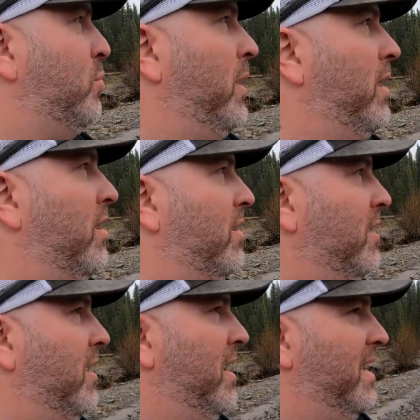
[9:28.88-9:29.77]
We're
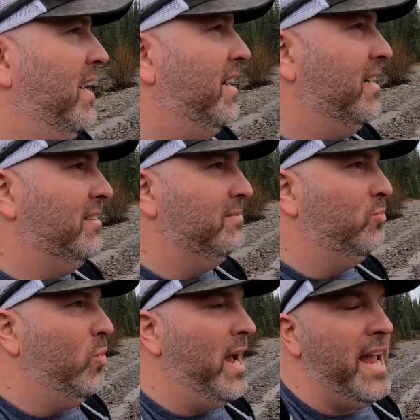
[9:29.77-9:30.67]

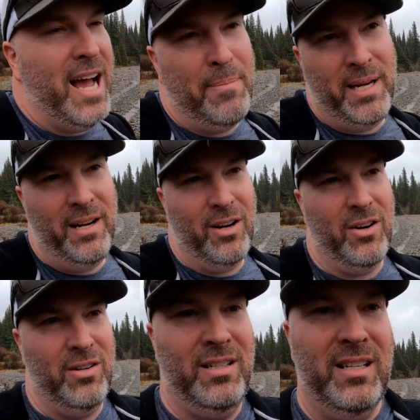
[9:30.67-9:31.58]
way up
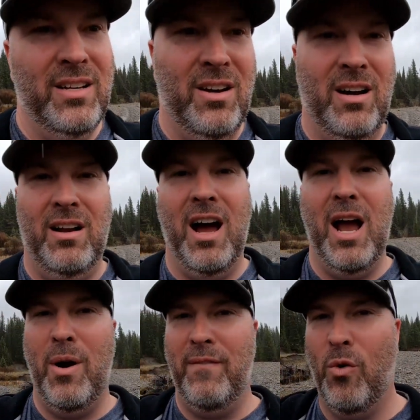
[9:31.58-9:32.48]
here on
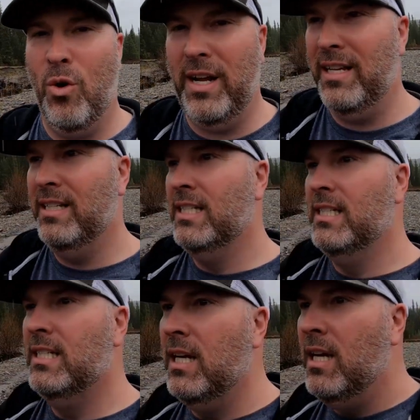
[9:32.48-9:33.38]
Highway 40.
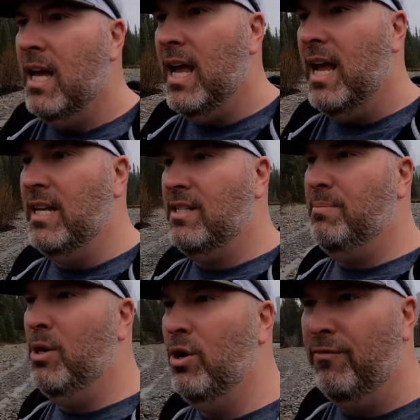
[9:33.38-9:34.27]
It's
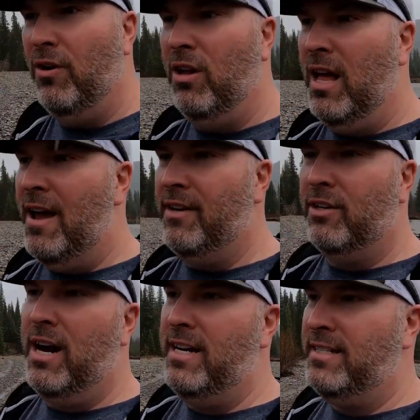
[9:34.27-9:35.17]
beautiful. Having a
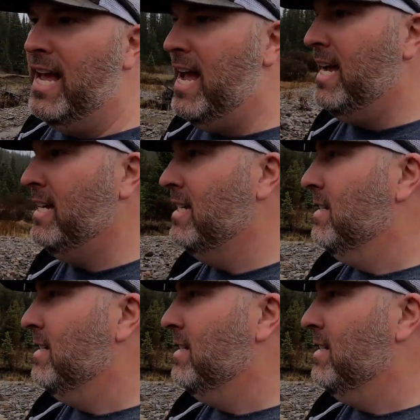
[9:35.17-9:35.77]
great day.